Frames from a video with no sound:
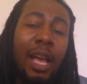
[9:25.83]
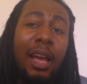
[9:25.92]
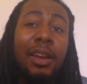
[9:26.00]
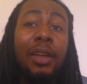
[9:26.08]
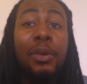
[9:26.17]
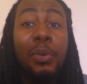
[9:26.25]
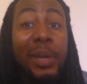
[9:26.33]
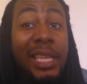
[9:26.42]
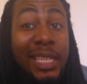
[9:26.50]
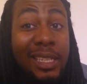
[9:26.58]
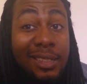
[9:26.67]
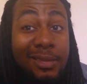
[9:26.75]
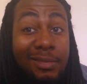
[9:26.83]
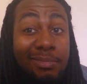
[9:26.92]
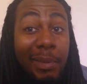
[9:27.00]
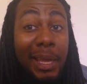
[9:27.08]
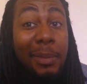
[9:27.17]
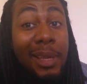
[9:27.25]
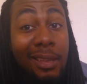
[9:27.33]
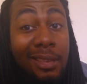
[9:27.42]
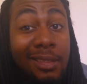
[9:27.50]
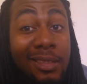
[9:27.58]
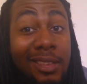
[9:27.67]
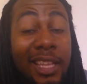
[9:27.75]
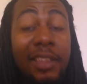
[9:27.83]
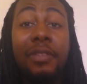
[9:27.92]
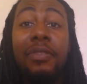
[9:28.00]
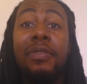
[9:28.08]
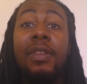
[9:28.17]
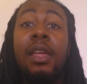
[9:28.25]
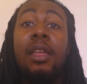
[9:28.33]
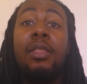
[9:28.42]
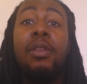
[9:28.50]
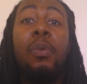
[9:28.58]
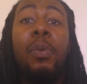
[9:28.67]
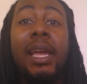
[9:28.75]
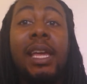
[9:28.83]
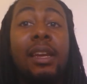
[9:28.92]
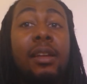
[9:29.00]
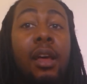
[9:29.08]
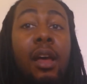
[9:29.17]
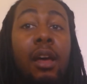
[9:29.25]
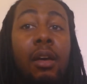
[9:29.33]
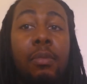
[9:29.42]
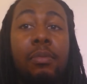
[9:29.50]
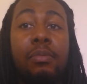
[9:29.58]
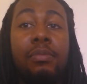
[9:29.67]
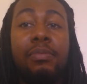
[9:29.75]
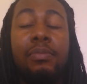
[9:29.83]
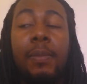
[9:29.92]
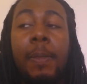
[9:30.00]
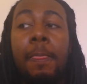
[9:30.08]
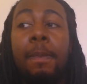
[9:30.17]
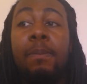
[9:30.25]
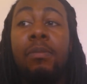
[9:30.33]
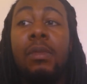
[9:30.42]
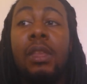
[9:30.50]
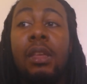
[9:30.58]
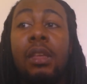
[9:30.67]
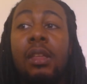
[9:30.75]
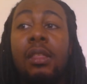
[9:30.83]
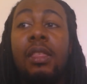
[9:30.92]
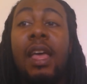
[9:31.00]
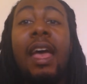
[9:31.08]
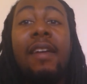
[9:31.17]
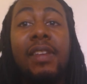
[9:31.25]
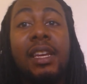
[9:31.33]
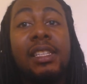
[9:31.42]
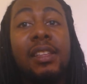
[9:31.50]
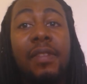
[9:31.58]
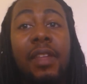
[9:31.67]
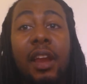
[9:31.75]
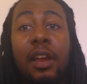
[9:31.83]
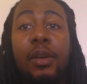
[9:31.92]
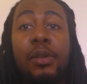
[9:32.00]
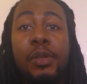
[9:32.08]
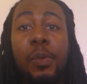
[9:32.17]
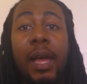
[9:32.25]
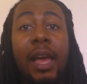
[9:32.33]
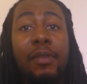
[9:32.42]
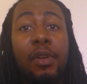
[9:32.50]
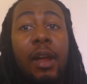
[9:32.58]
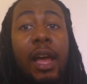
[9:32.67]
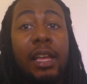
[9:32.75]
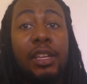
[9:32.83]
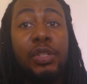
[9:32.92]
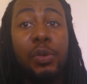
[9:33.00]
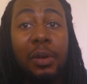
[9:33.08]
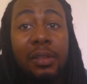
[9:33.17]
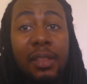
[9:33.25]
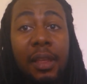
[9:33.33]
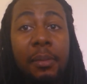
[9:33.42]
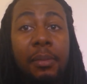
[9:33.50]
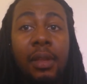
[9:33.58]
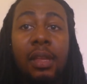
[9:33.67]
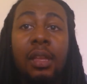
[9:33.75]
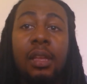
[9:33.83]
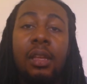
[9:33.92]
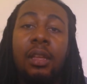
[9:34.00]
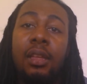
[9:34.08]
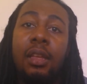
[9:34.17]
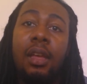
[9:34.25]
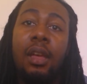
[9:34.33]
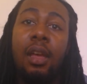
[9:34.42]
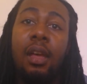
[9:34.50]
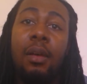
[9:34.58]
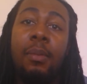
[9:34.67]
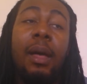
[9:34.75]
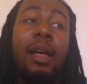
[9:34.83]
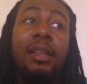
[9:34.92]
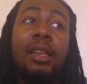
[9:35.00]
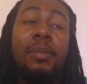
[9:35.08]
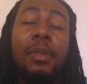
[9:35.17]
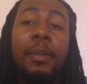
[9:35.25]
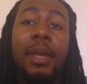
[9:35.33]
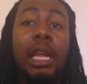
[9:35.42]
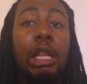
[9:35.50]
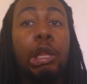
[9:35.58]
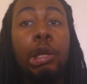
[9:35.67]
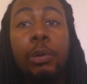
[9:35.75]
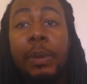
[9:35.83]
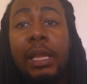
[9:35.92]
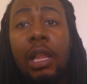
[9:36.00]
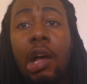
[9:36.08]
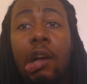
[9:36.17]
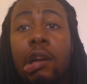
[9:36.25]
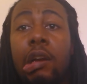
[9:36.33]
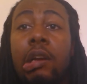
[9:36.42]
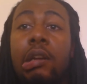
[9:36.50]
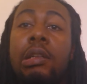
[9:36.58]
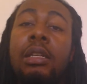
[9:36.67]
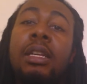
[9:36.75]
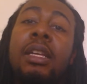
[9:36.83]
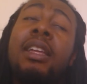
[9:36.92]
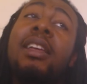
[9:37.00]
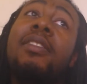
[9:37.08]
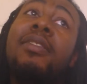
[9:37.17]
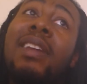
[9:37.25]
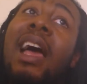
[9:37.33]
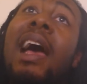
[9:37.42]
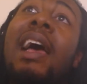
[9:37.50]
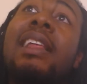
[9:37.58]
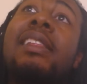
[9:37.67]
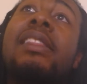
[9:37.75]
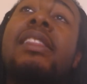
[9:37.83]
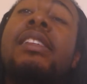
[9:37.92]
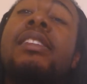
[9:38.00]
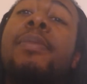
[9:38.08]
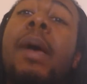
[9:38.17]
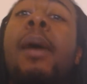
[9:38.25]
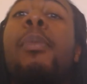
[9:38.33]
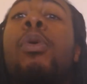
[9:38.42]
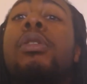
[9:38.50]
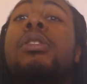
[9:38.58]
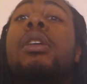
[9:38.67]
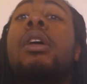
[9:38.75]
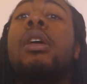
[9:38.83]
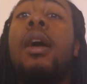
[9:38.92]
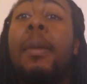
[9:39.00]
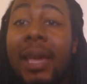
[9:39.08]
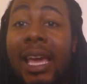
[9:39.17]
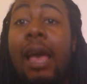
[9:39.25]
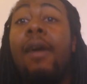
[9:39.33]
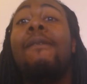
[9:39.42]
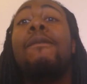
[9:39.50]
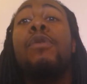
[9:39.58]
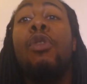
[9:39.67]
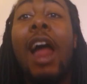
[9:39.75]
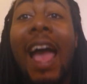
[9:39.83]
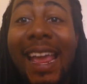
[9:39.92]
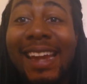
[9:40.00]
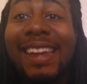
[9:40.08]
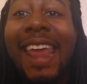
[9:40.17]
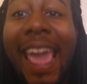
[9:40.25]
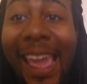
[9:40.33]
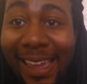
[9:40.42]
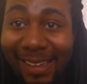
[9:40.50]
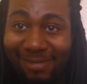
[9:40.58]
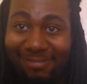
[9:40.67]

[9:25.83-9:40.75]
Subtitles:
another week, maybe, if the weight, the heaviness of the hair goes away after I shorten them. I'll keep them in a little bit longer. If not, these bad boys are coming out Friday,